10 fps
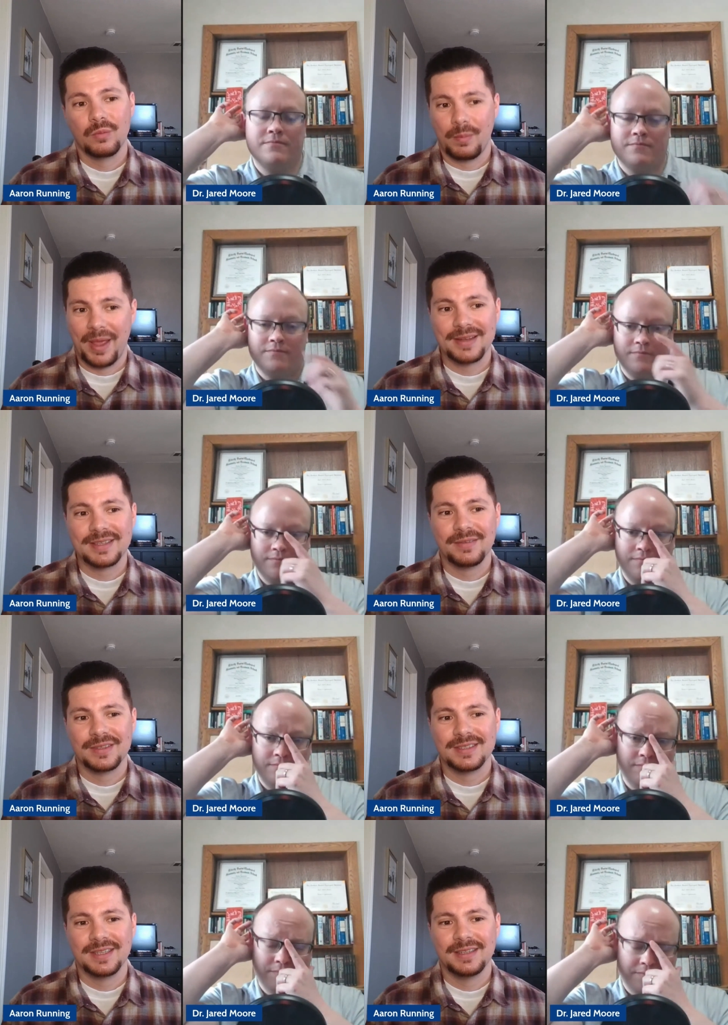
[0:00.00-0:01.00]
Speaker 1: repenting of the
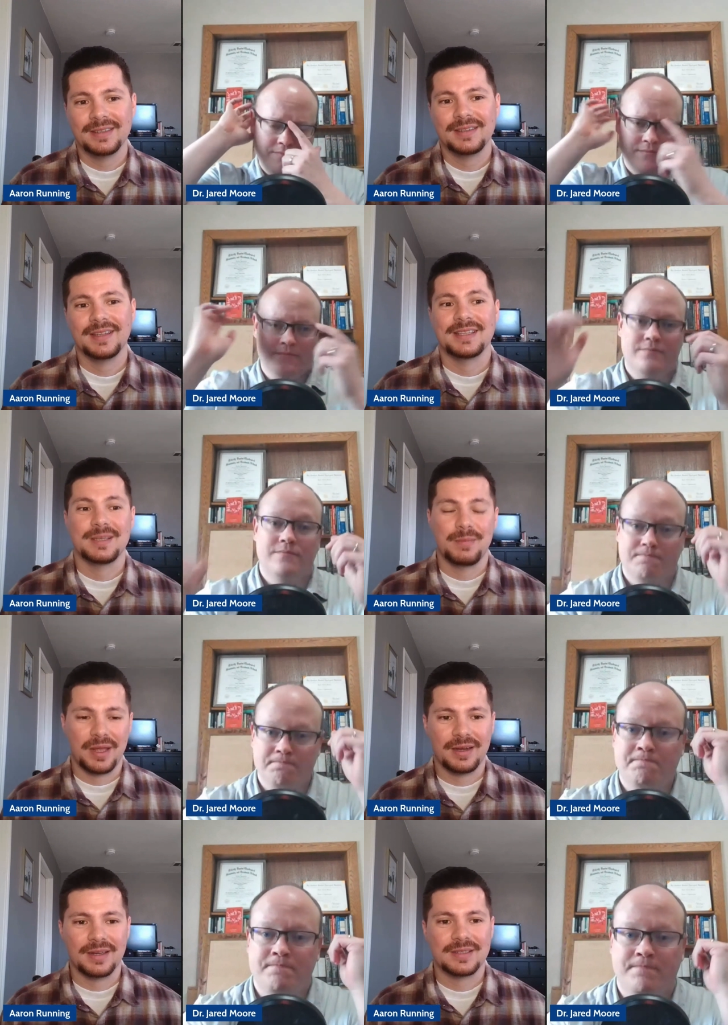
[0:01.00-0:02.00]
sin and mm-hmm.
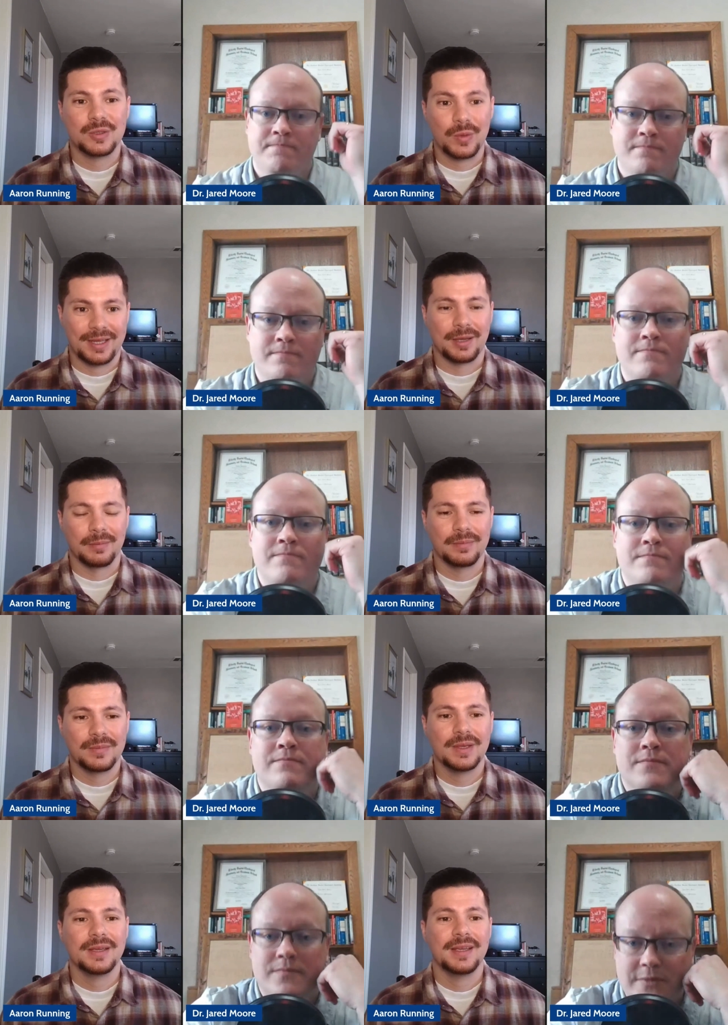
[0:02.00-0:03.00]
submitting it to Him.
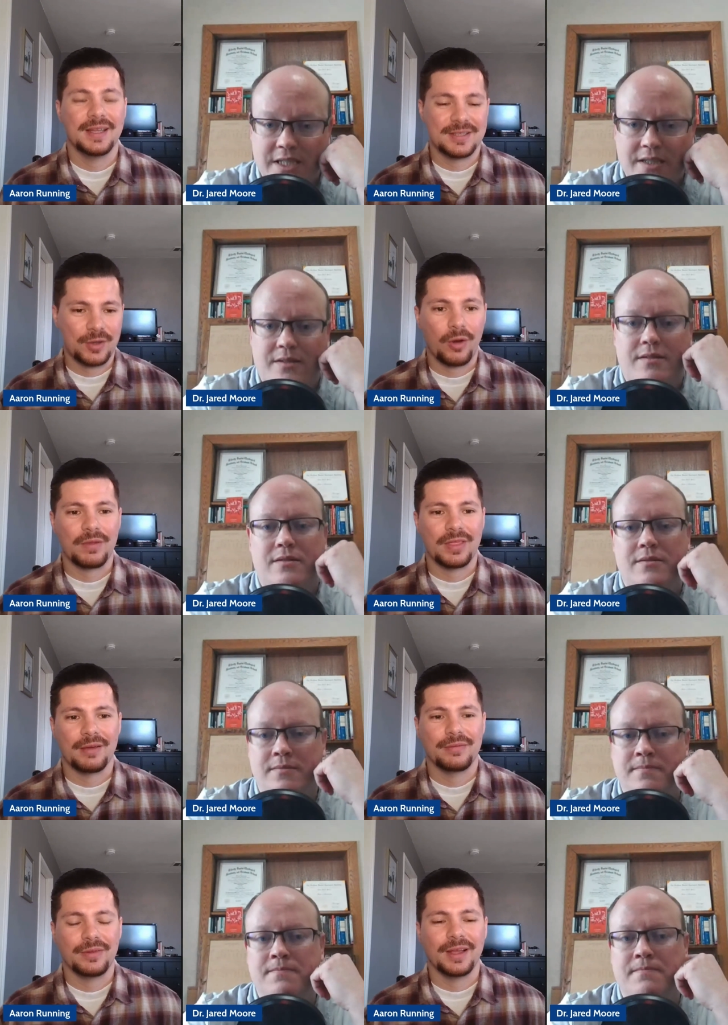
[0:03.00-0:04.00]
Yes, starving
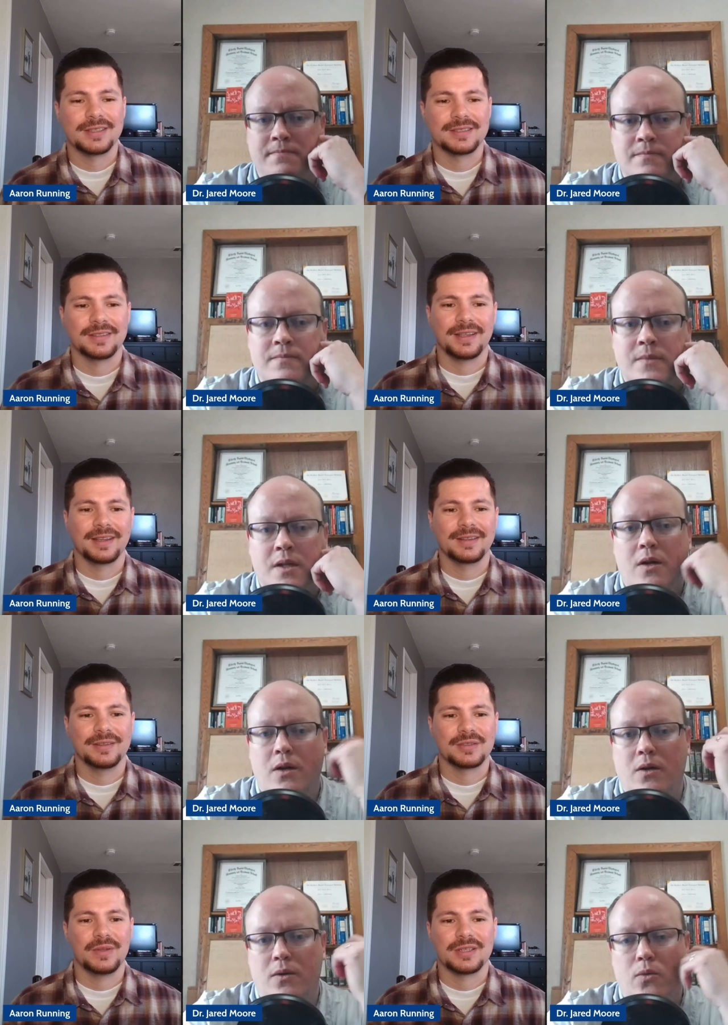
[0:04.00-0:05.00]
that flesh, like
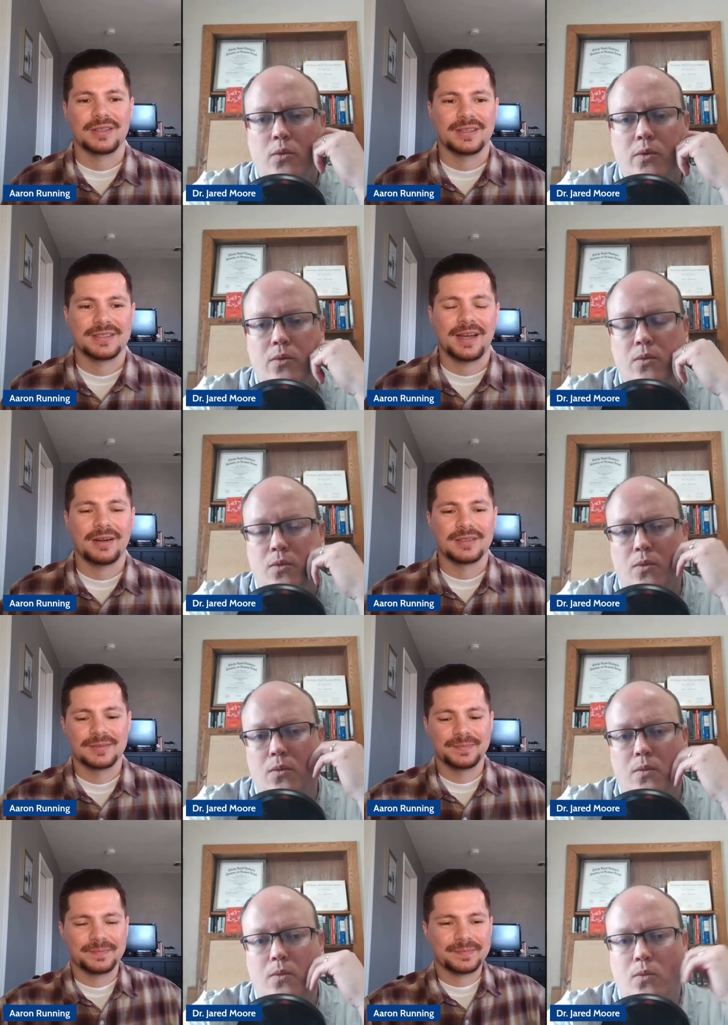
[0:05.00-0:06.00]
those fleshly we, desires.
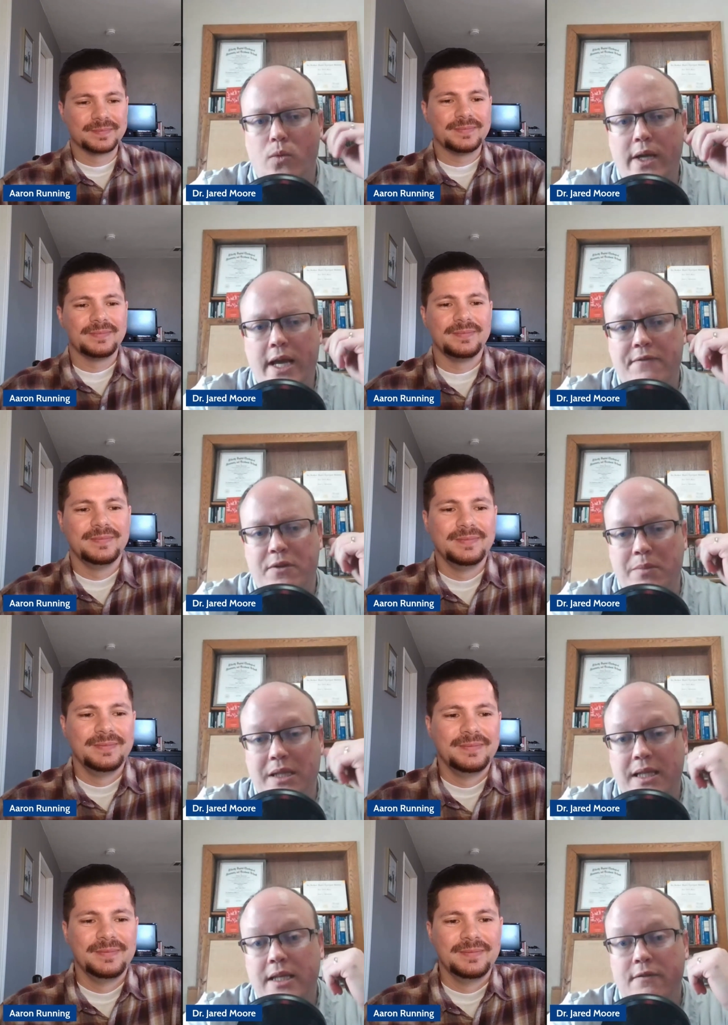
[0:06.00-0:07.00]
Speaker 2: We have to
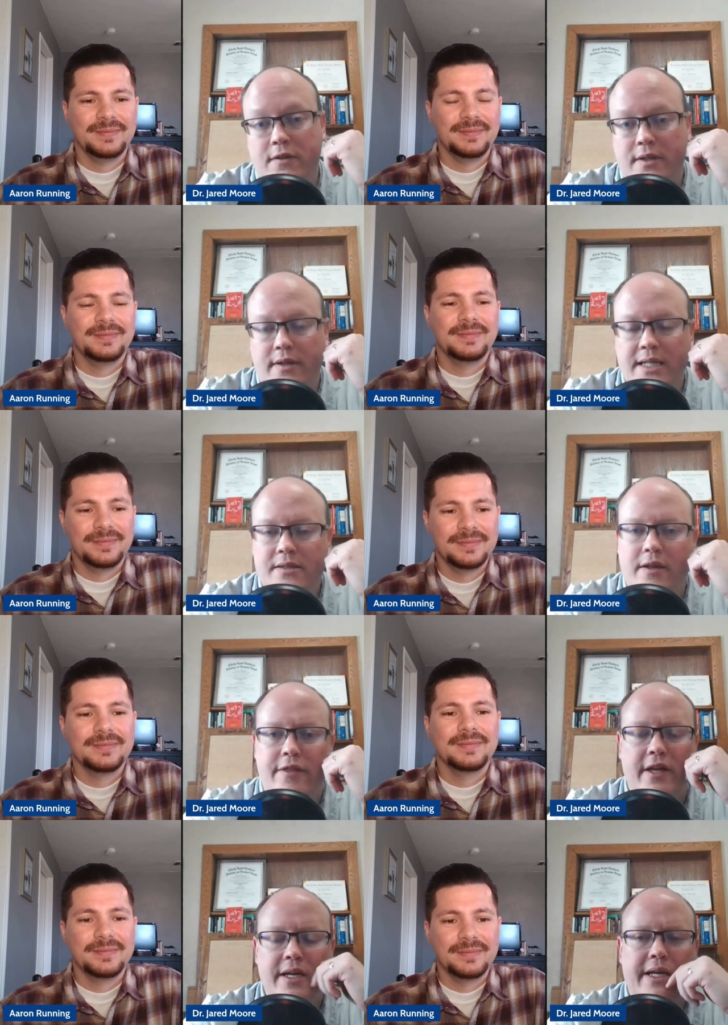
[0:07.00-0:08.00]
believe it. That's the
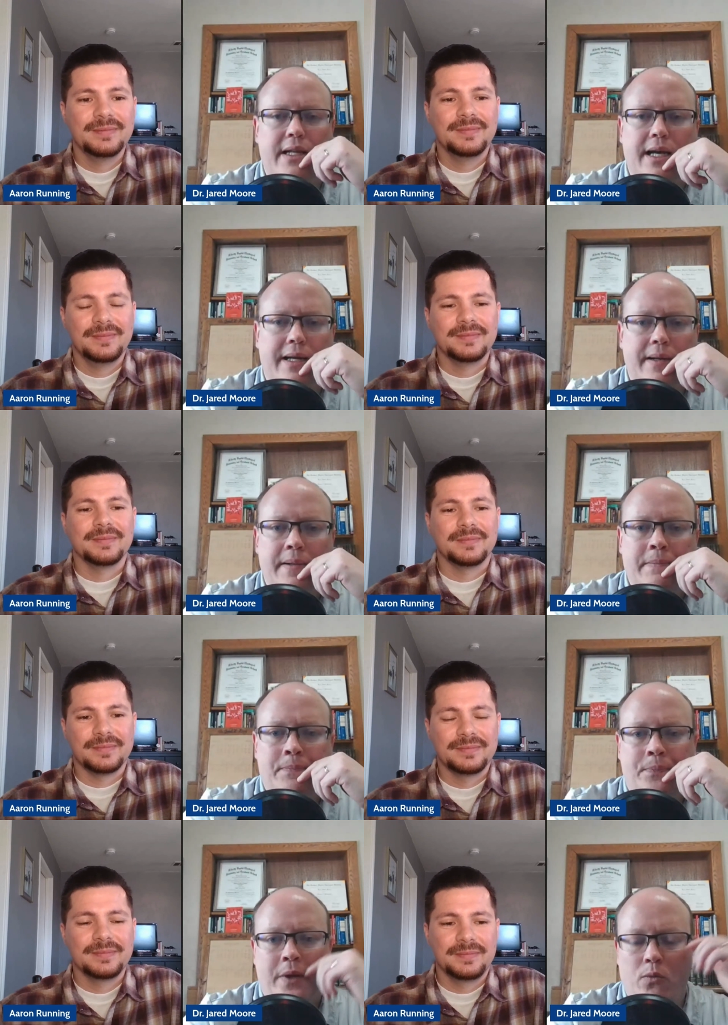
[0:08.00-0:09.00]
thing. Like
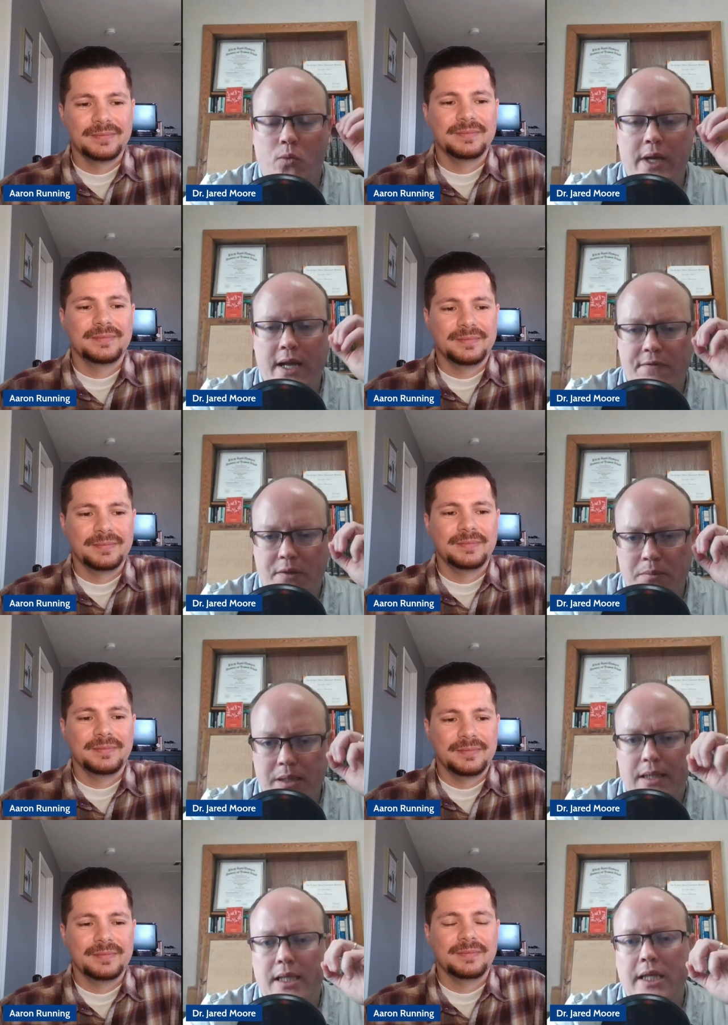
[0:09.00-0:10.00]
we have to
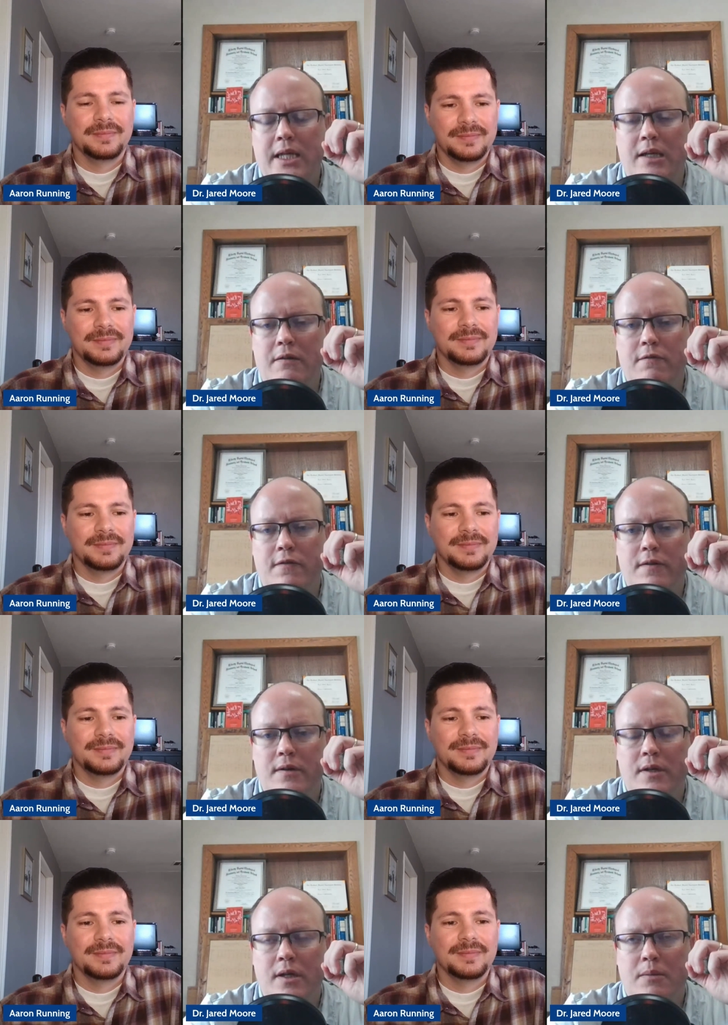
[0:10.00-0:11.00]
believe
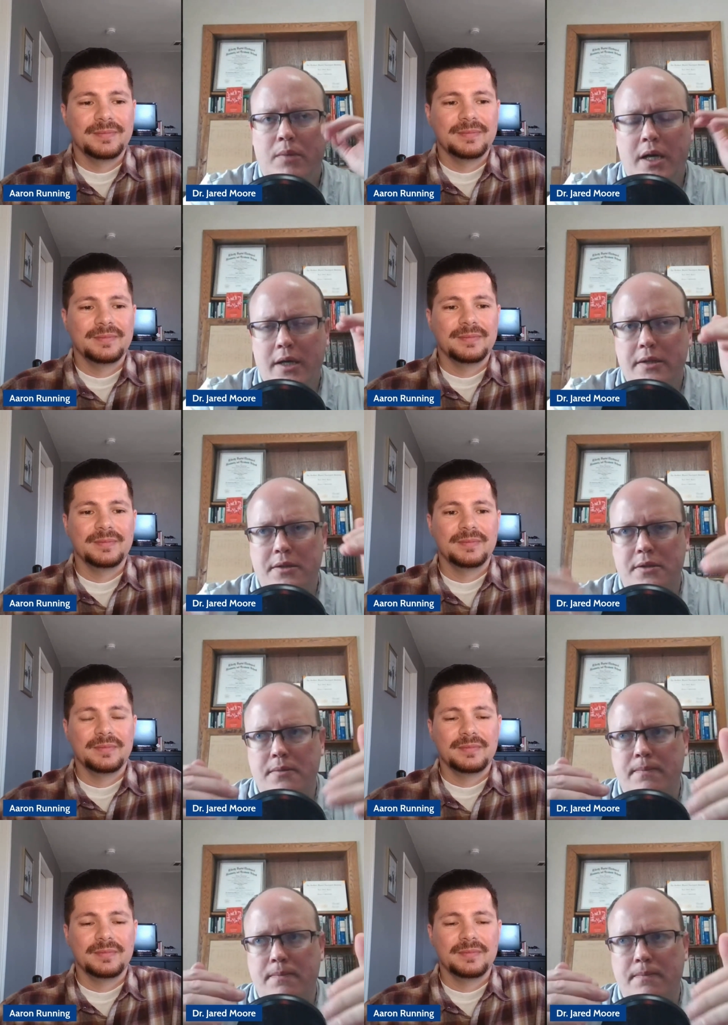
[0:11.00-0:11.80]
because